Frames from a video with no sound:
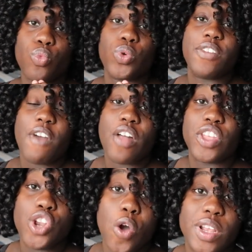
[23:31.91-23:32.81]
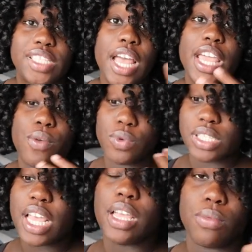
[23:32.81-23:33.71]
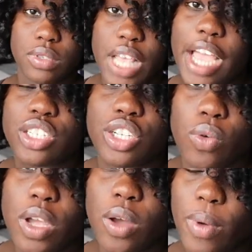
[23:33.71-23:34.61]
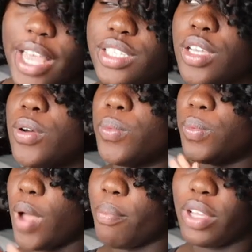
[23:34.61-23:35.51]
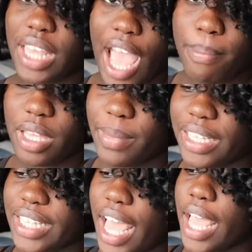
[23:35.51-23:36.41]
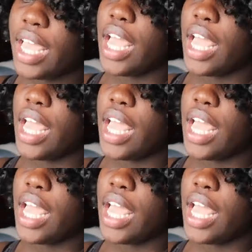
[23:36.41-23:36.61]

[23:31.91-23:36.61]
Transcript: we finally noticed that it was it was actually going away so i'm really happy about that